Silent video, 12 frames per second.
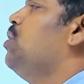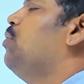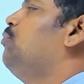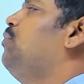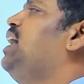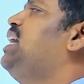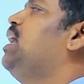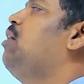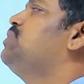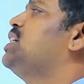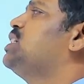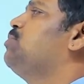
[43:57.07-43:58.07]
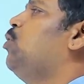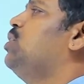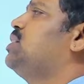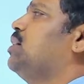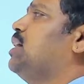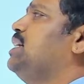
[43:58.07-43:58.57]
Weight of 6
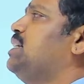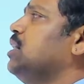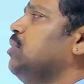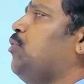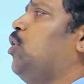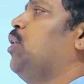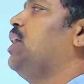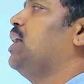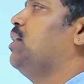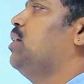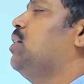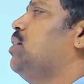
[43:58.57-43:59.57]
boys. Consider the following.